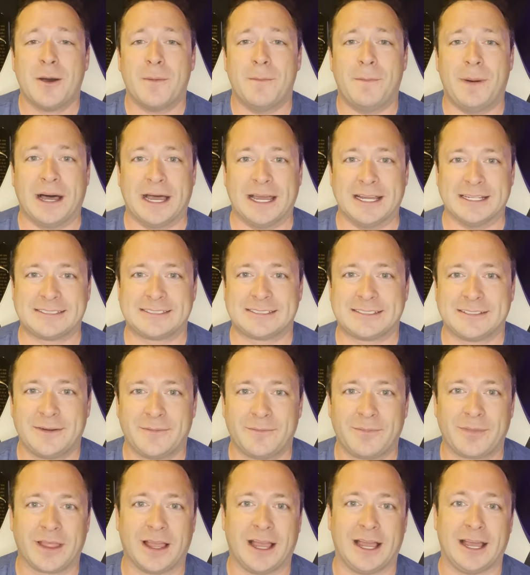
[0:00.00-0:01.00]
But
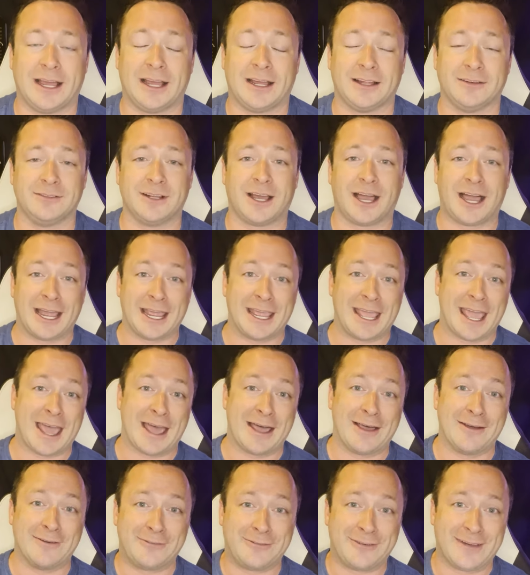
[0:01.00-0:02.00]
I
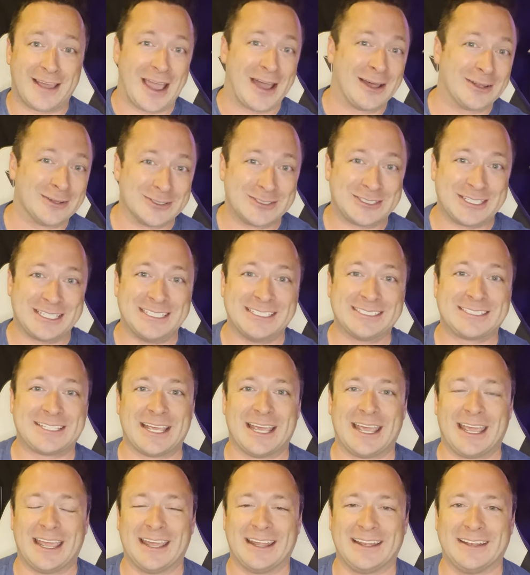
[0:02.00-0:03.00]
have allergies,
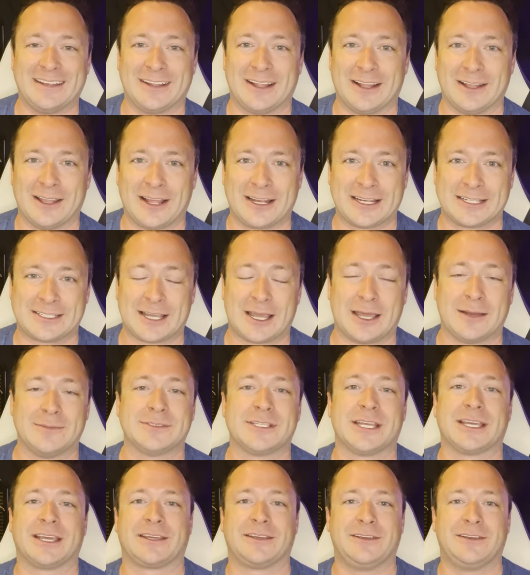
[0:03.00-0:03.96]
and a lot of times,